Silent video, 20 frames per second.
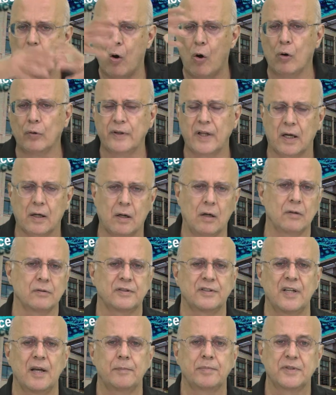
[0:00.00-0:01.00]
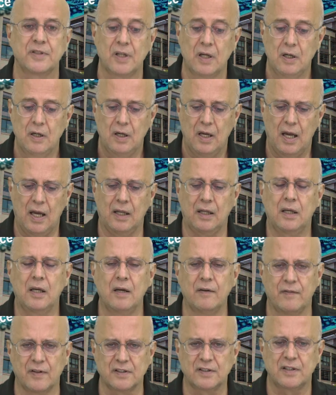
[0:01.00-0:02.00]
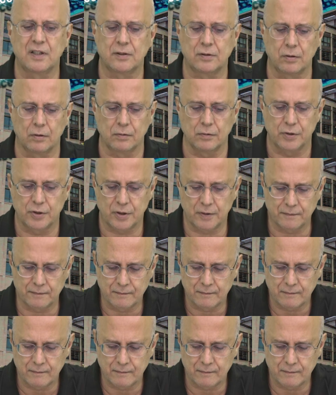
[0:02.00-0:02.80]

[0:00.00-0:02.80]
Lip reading: all the concepts and give us the solution.